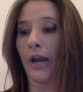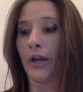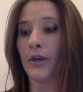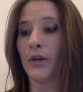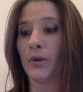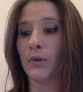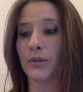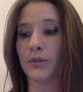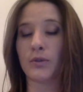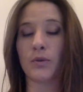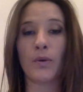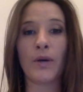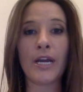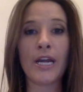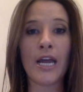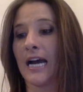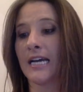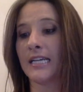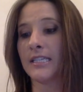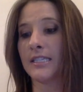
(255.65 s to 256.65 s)
no
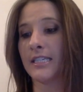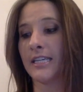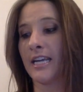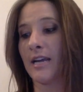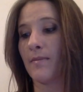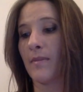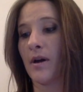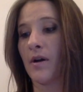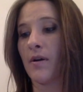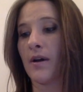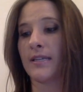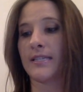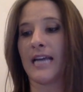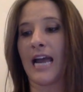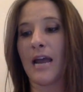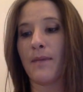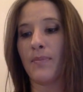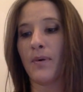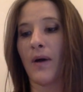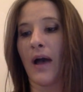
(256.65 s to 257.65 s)
soy, non-GMO, it's
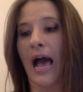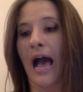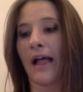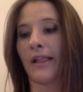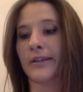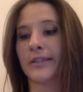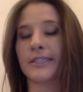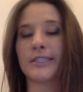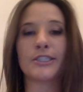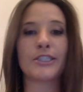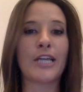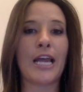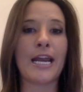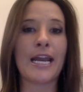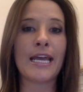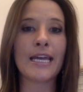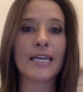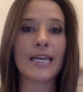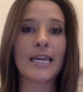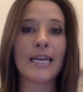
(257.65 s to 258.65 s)

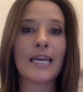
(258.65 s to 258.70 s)
hypoallergenic,